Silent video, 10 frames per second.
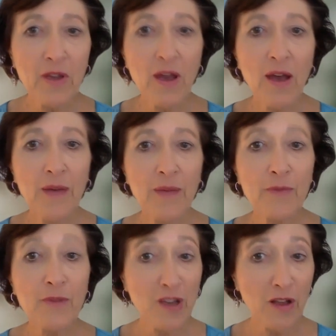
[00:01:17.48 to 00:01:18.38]
um,
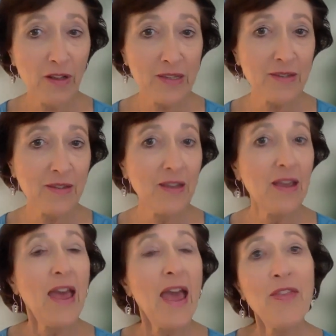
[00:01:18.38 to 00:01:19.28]
results.
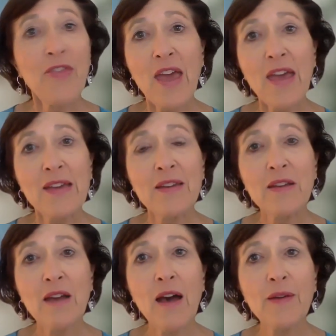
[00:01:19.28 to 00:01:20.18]
And then
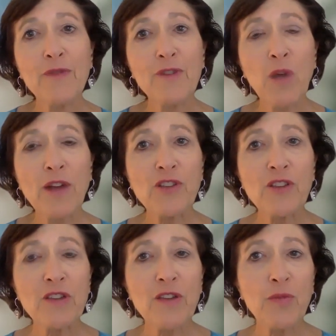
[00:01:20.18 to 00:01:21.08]
uh, if you're watching
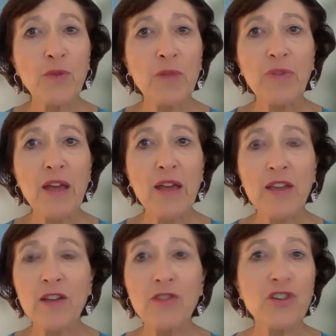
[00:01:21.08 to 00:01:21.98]
this on the replay, you
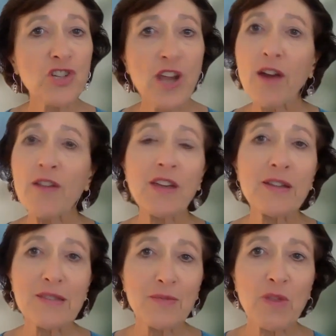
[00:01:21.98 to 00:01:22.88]
know, just share
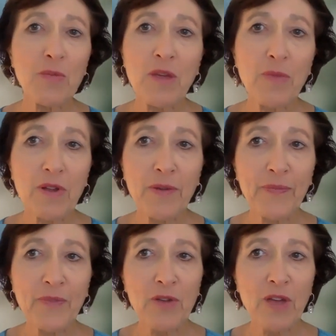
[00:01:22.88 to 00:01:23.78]
this with people,
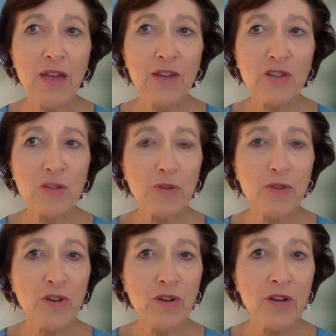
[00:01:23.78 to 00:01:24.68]
okay? Just put
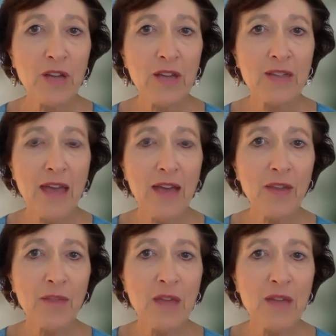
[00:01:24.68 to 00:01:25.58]
their, tag
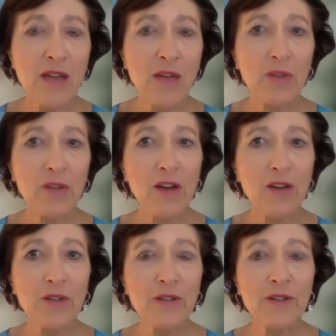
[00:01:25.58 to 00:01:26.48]
them down
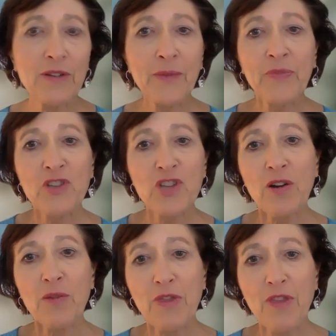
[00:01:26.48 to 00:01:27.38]
below and share
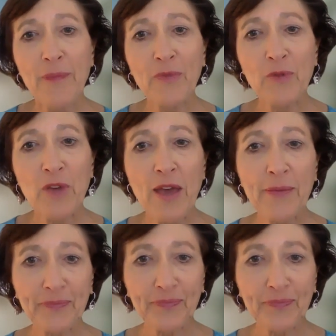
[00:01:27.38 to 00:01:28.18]
it with them, okay?